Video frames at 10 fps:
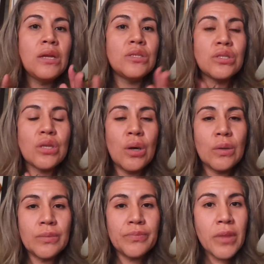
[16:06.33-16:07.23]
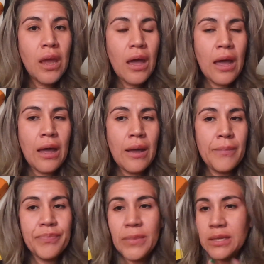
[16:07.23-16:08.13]
So
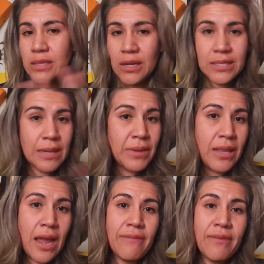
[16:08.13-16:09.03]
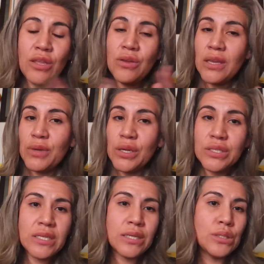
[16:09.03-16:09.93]
as long as I'm alive and you give me
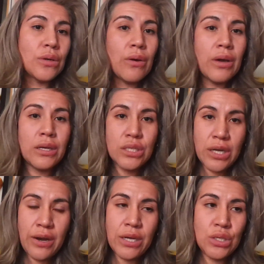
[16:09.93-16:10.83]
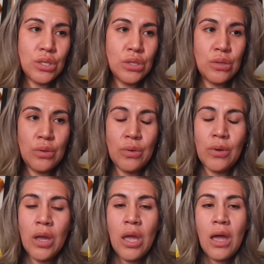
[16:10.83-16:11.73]
consent to go ahead and share it
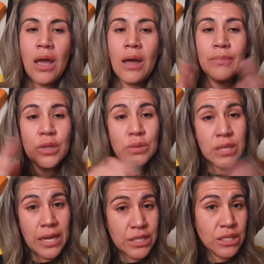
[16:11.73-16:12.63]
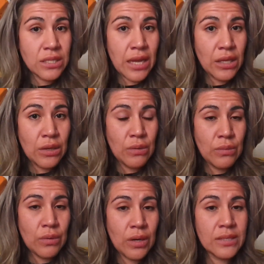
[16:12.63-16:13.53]
to those agents that
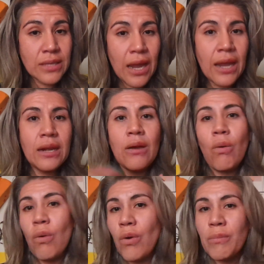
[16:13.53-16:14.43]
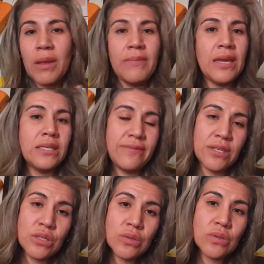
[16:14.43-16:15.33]
you assign, or maybe
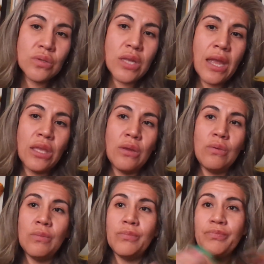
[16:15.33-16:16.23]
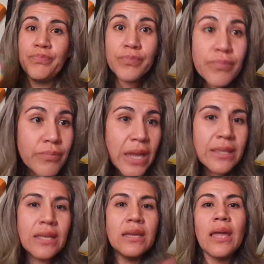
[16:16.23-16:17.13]
individuals that you might
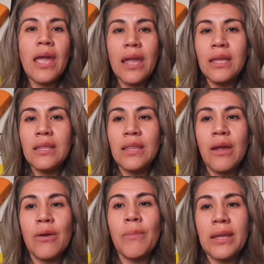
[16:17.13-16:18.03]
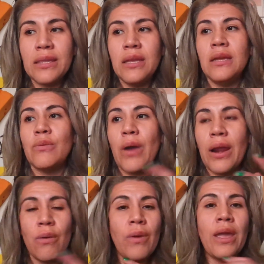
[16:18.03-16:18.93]
think, hey, they might think right
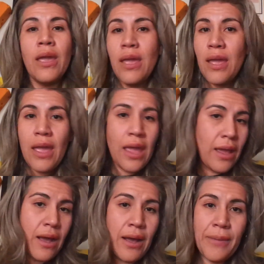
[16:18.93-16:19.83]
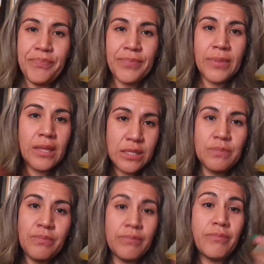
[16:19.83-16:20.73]
away, hey, this
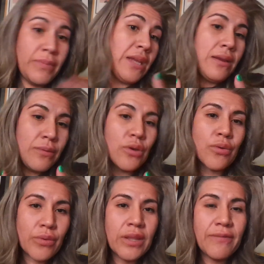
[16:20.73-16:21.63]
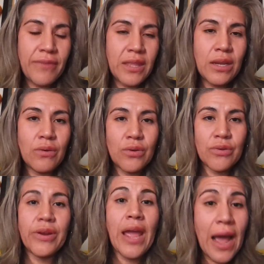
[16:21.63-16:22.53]
me notary, the Federico
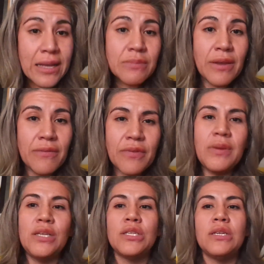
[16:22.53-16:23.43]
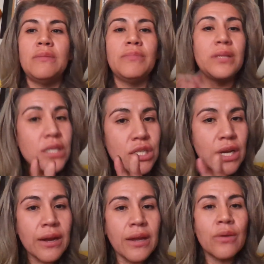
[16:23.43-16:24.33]
Notary, has my information, please
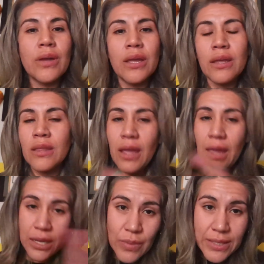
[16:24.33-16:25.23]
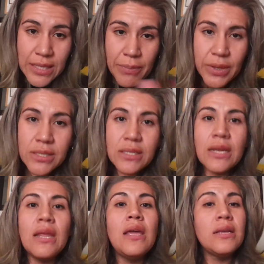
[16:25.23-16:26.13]
share it with XYZ person.
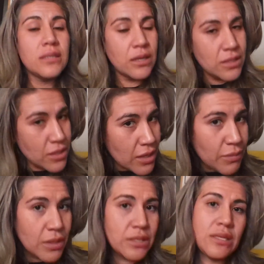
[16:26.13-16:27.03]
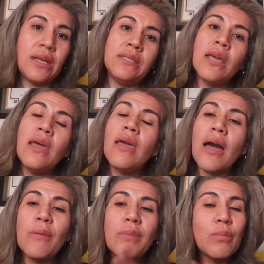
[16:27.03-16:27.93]
As long as you give me consent,
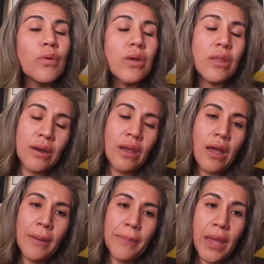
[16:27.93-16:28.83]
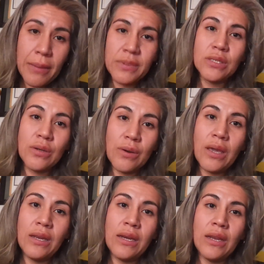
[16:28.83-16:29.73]
I'll be more than happy to go
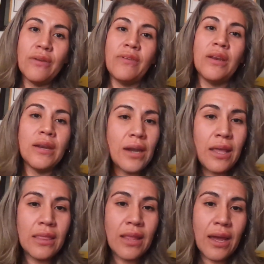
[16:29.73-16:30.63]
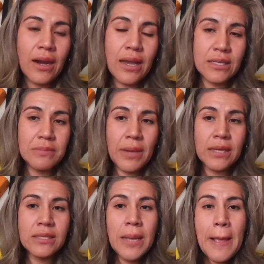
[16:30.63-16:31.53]
ahead and intervene in that
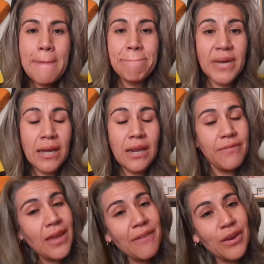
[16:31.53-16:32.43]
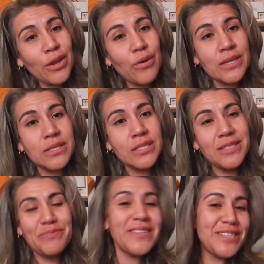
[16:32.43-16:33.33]
aspect. But if you have any
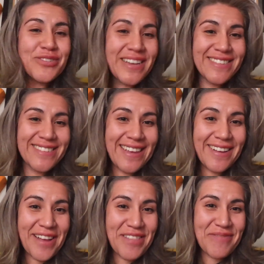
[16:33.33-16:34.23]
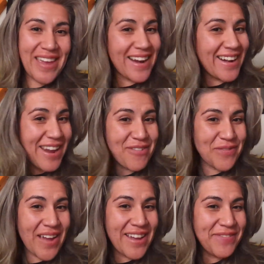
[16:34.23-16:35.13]
questions, please don't hesitate in calling me at
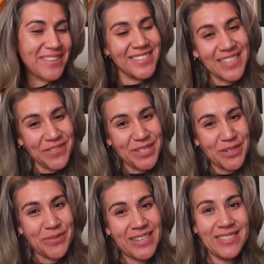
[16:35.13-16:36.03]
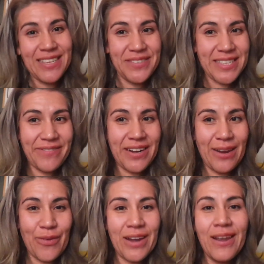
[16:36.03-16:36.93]

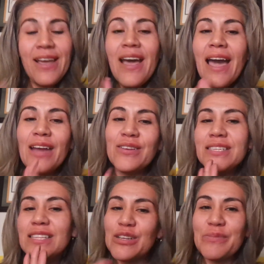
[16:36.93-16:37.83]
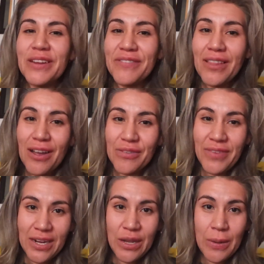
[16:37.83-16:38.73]
915-701-7791. I know it's a little bit of a long
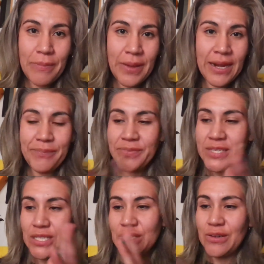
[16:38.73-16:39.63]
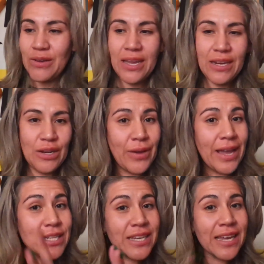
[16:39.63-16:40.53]
video, but just to go ahead and,
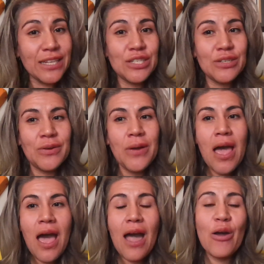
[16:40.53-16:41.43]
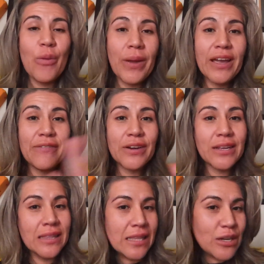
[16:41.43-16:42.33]
educate you, I hope I covered a
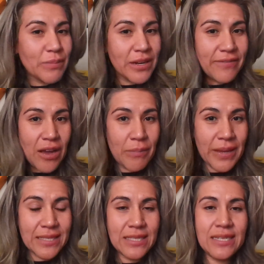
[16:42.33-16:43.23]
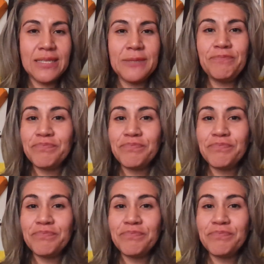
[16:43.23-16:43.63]
little bit of all bases.